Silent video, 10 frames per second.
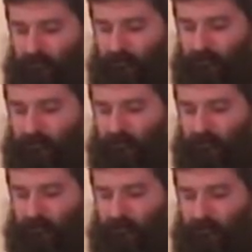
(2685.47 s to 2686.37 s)

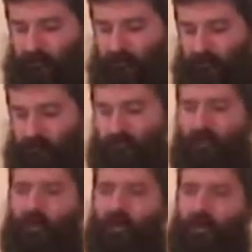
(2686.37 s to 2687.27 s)

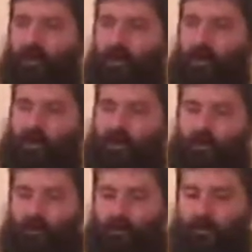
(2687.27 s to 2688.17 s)

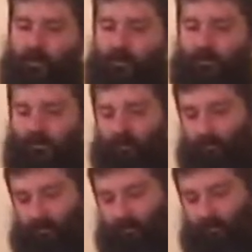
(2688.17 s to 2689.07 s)

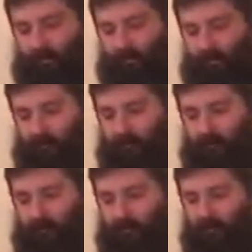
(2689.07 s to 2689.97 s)

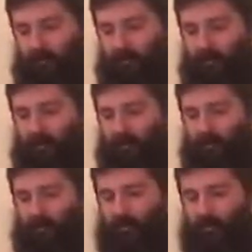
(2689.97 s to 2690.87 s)

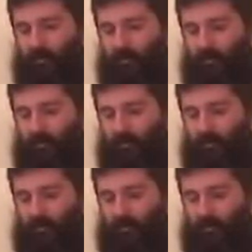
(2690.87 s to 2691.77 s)

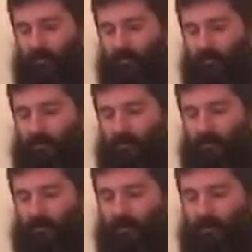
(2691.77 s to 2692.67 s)

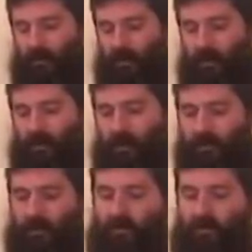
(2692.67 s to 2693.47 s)
(not speaking)